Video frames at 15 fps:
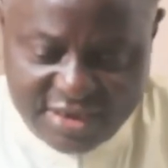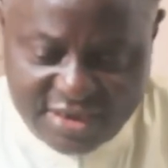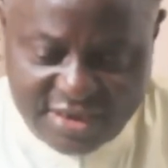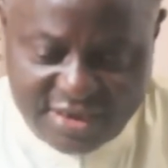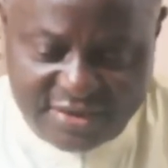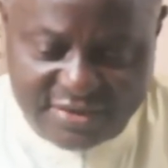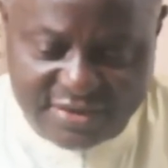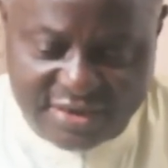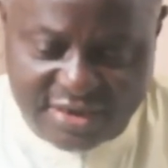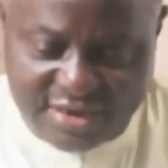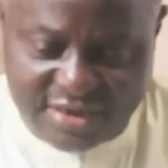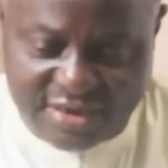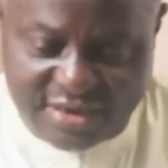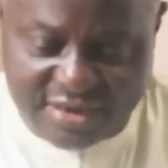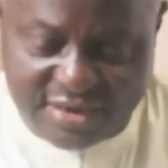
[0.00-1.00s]
And
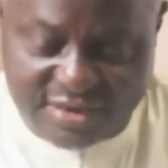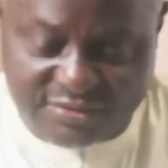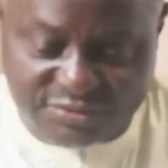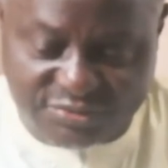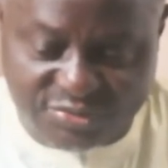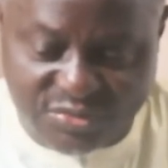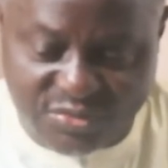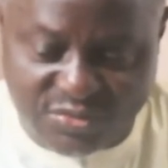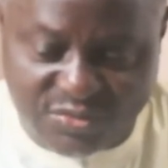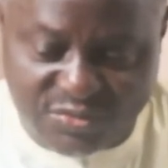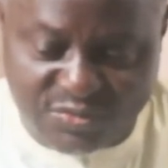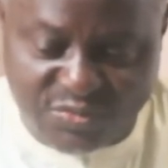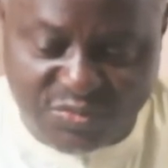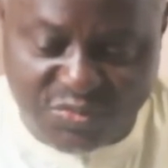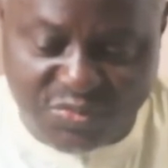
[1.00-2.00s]
so
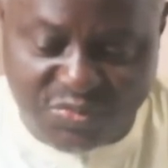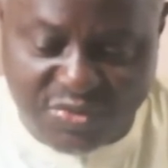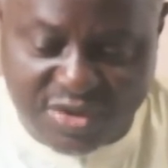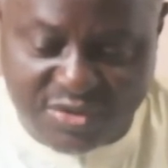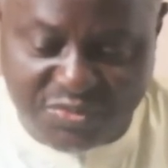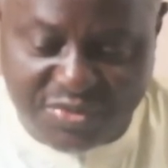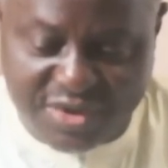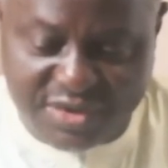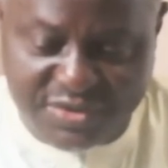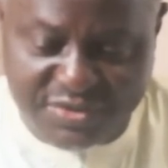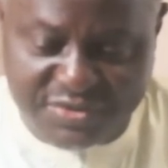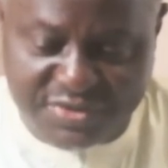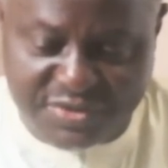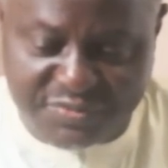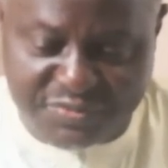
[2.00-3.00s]

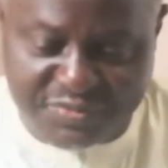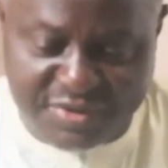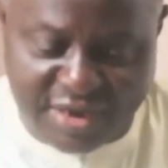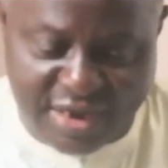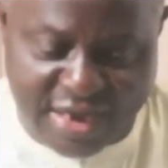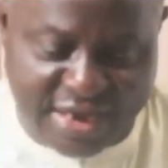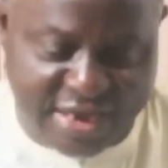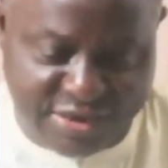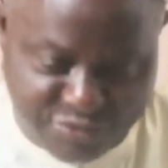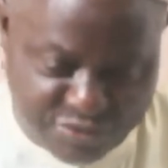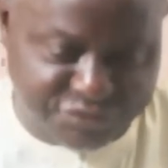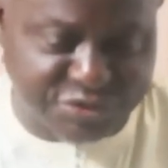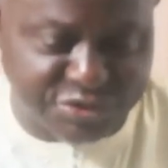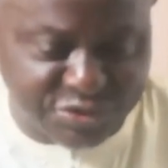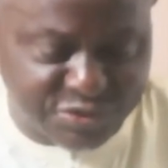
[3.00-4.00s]
when I
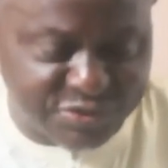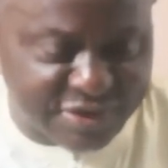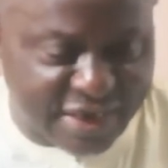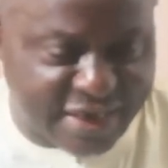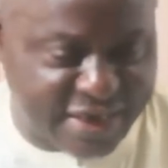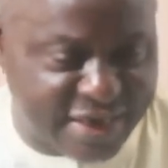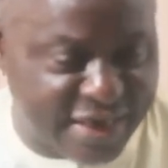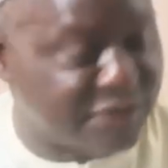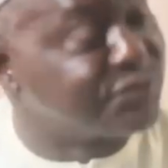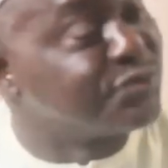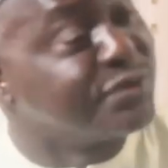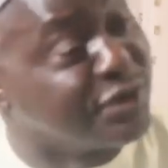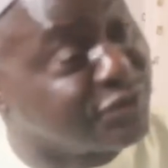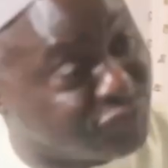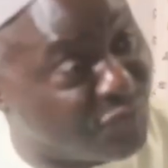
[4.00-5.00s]
continued, I had
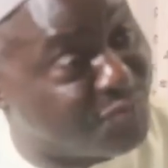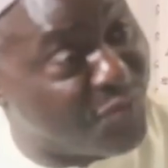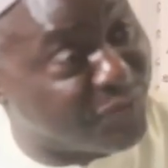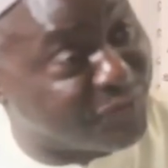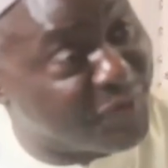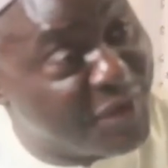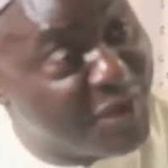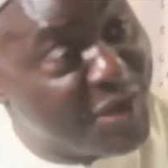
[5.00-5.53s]
to get support.